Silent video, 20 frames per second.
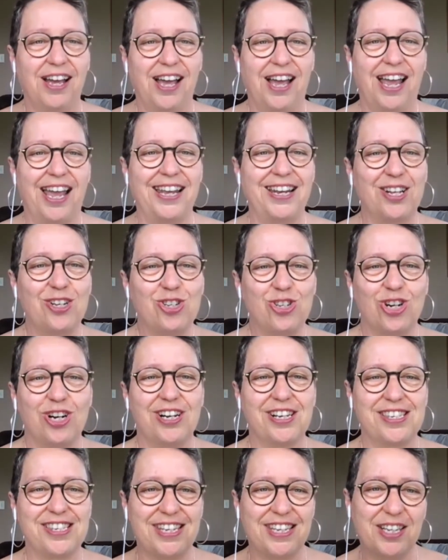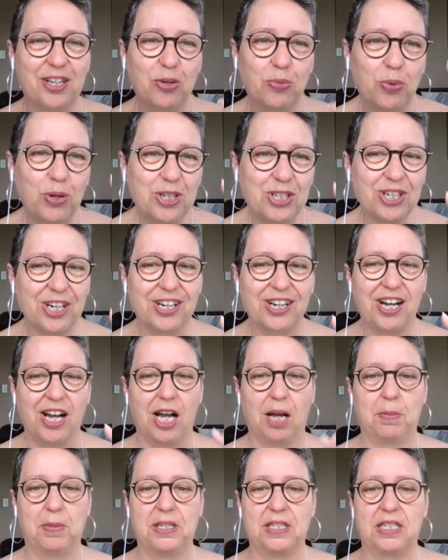energizing, which are
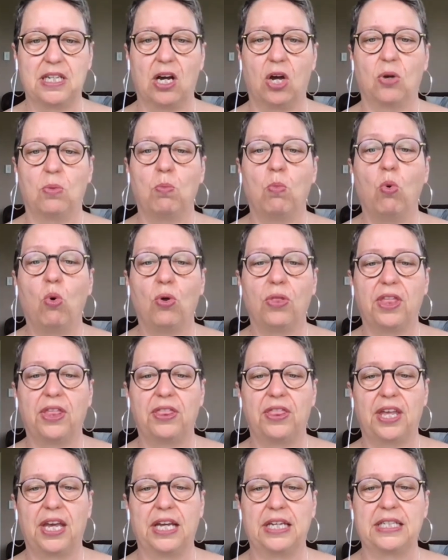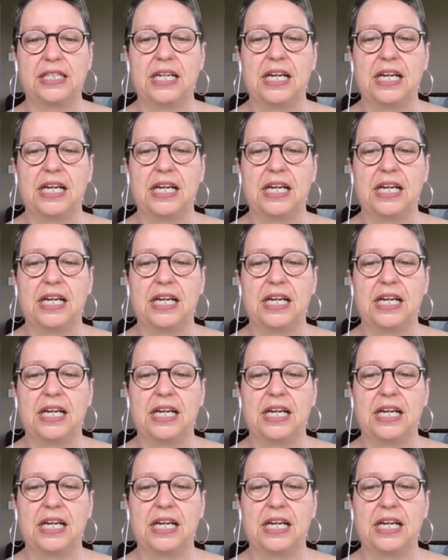calming down more than that.